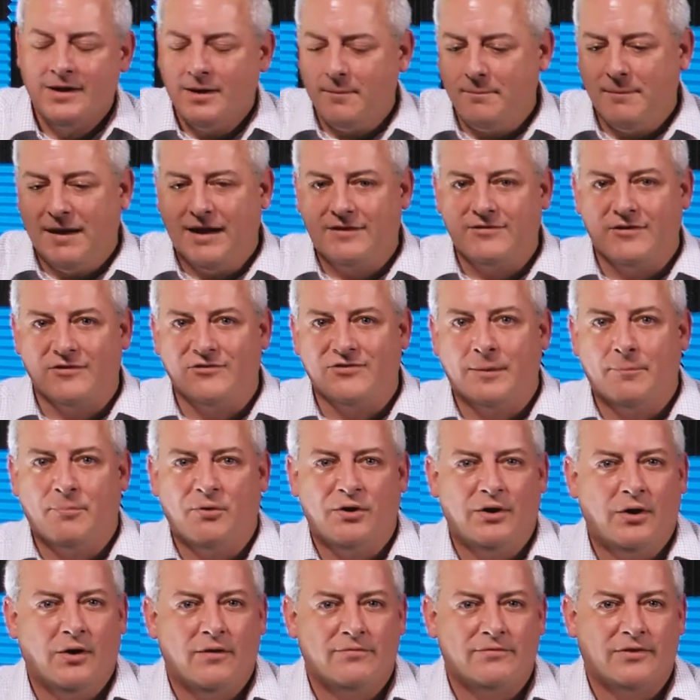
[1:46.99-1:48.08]
Makes it simple.
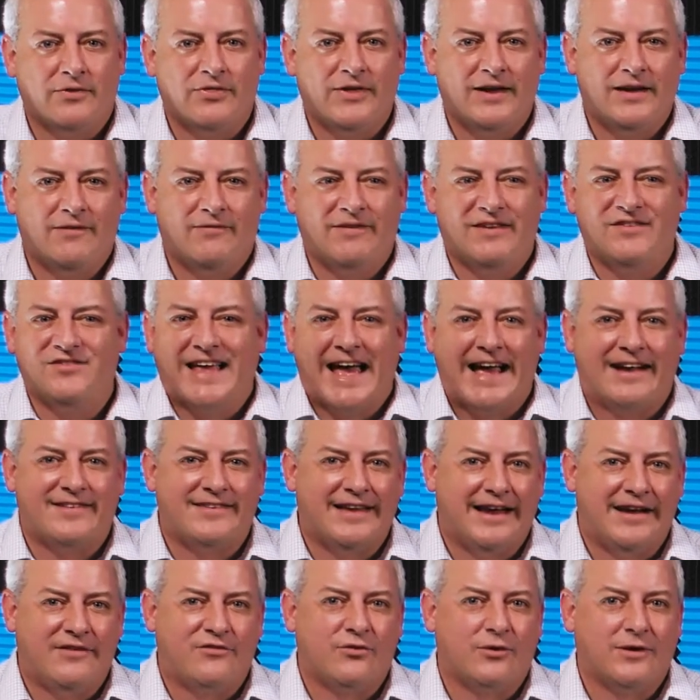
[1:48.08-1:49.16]
You don't have to think of exact
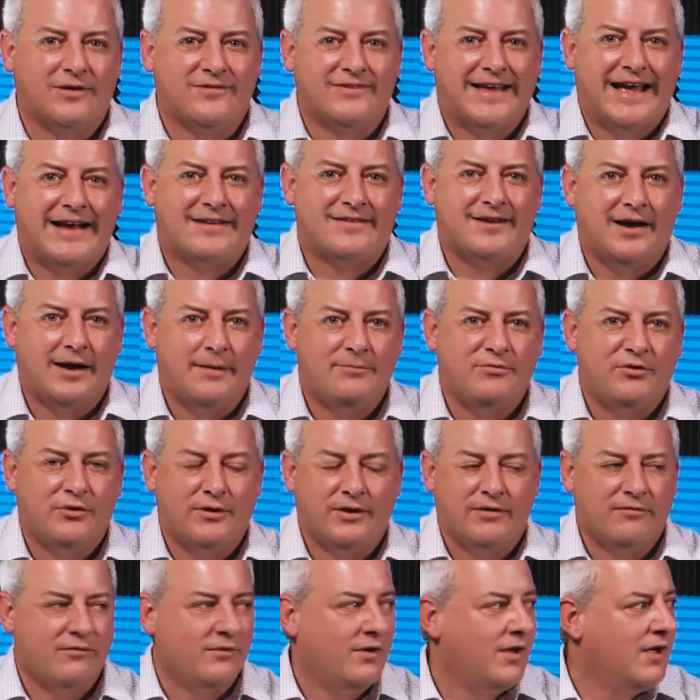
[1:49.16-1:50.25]
dates or exact times. You
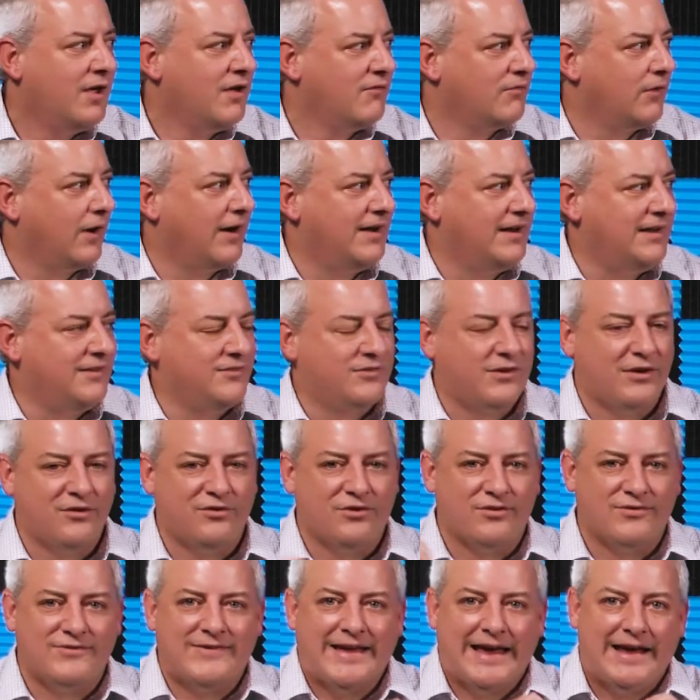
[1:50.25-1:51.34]
can very easily
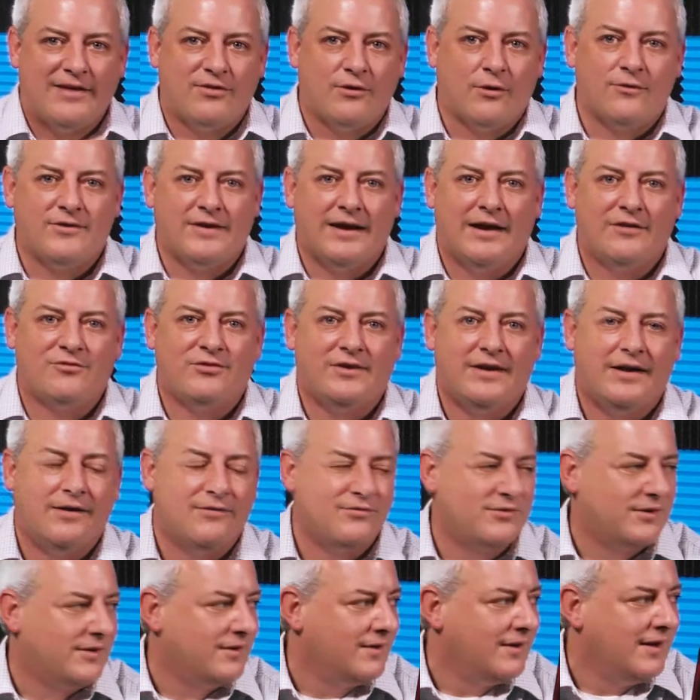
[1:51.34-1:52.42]
just take those
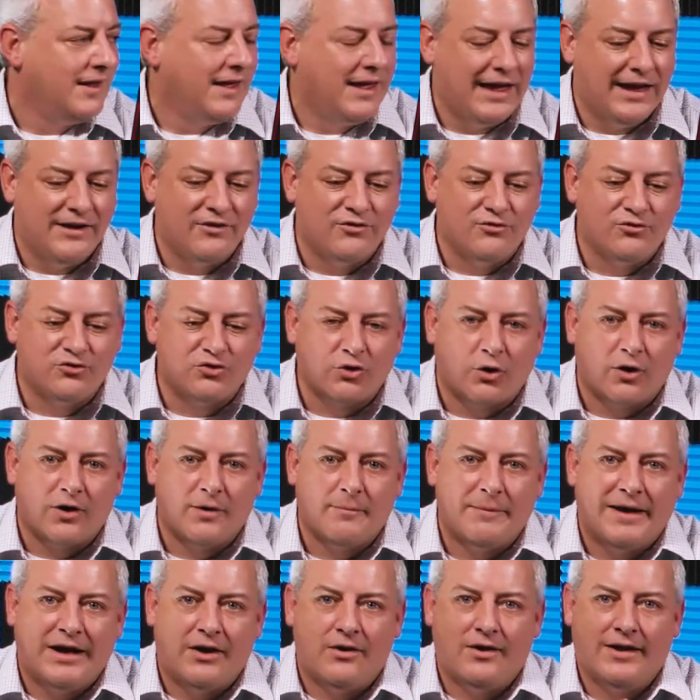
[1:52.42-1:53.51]
initiatives and chart
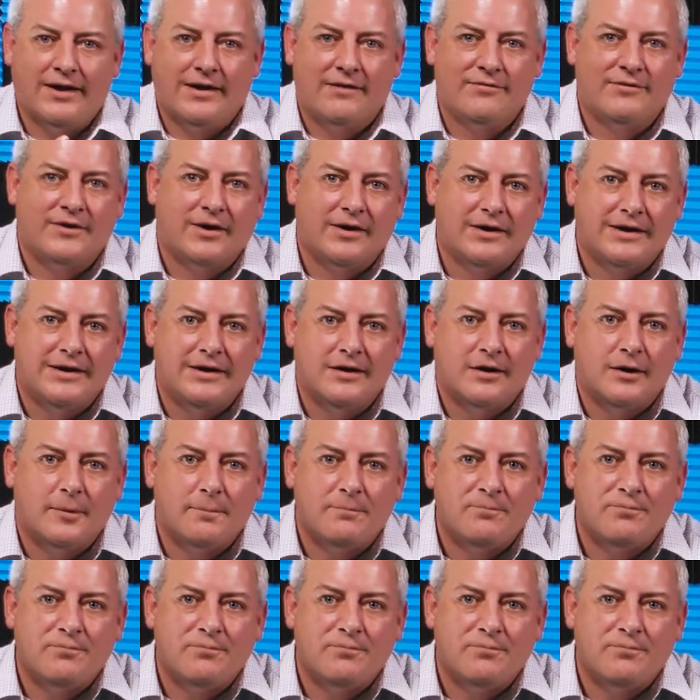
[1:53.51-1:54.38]
them out like I've done here.